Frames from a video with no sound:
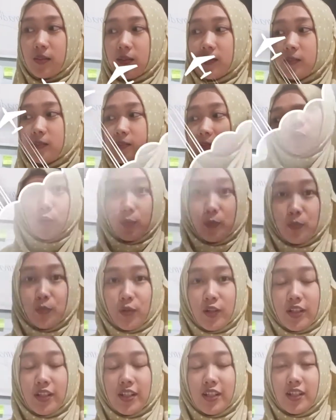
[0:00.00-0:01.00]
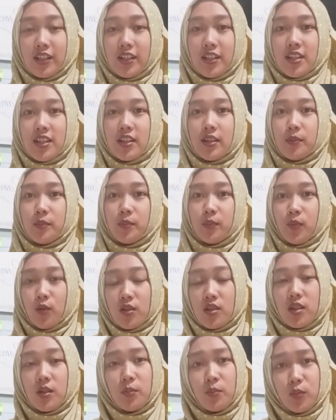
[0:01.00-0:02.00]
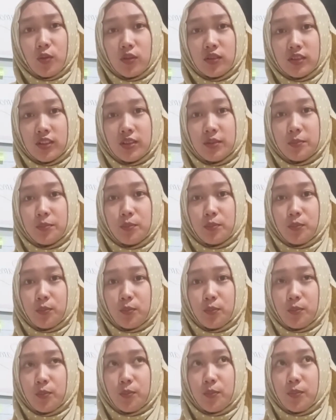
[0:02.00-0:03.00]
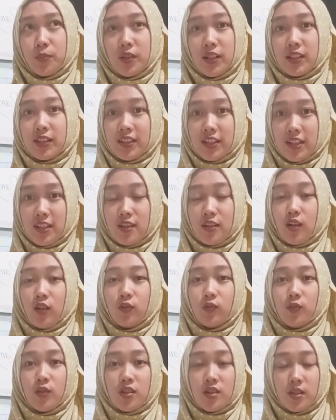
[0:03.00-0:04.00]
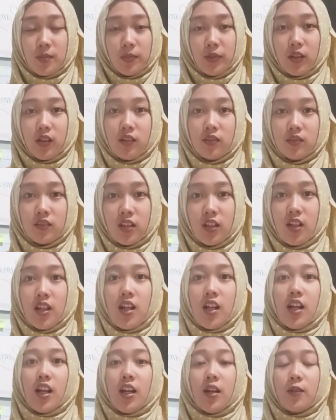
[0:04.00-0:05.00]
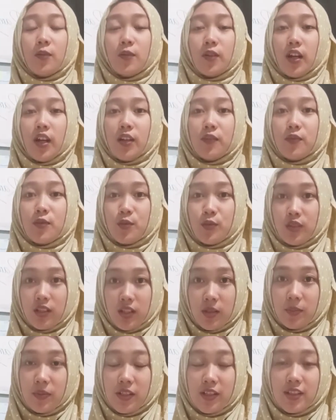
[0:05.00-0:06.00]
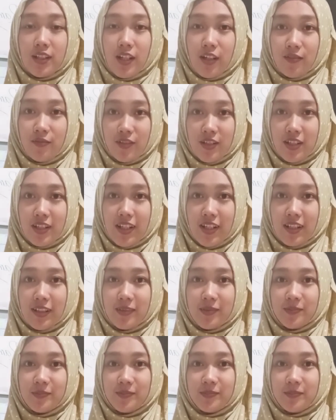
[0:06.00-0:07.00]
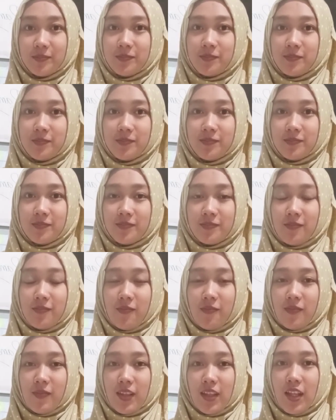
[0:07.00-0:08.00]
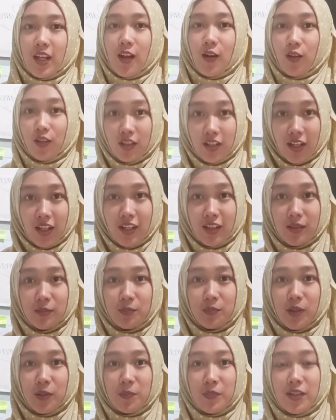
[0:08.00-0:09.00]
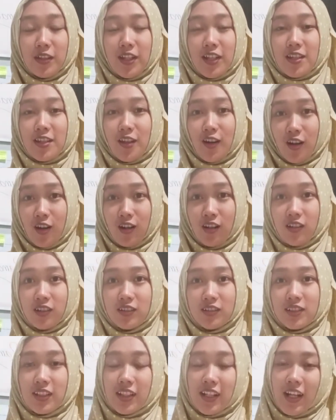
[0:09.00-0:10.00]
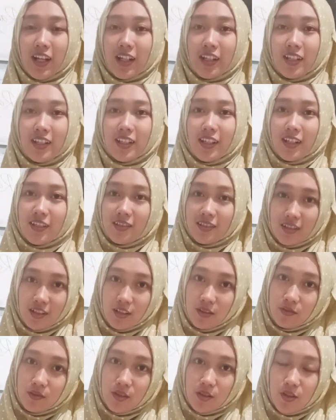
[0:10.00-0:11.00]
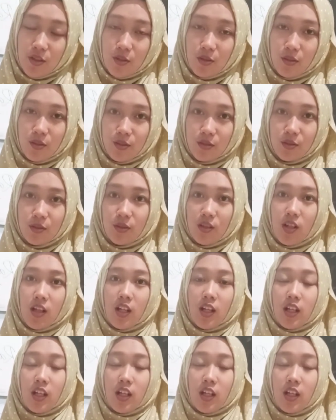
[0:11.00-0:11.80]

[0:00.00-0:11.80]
So prayer is the most important practice of worshiping Allah. We have to keep it every day. Okay, maybe that's all that I can deliver to you.